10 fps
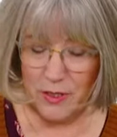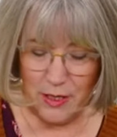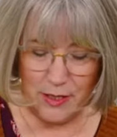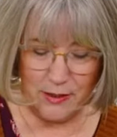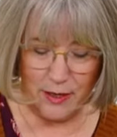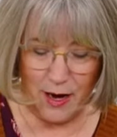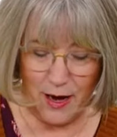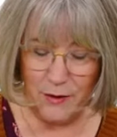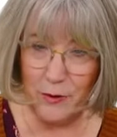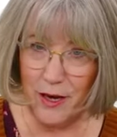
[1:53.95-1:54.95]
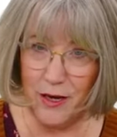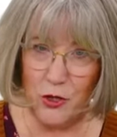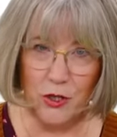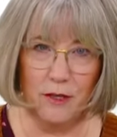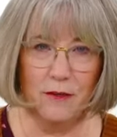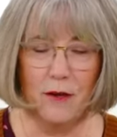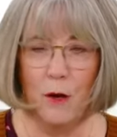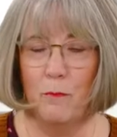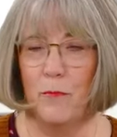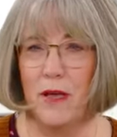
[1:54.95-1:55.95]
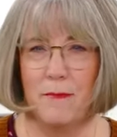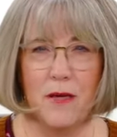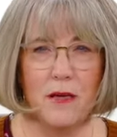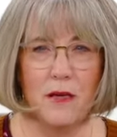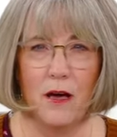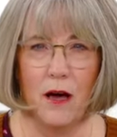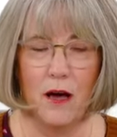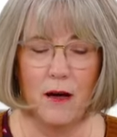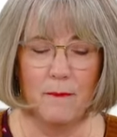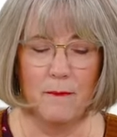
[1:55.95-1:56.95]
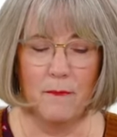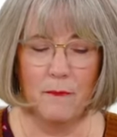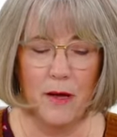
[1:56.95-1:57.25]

these on occasion, maybe um,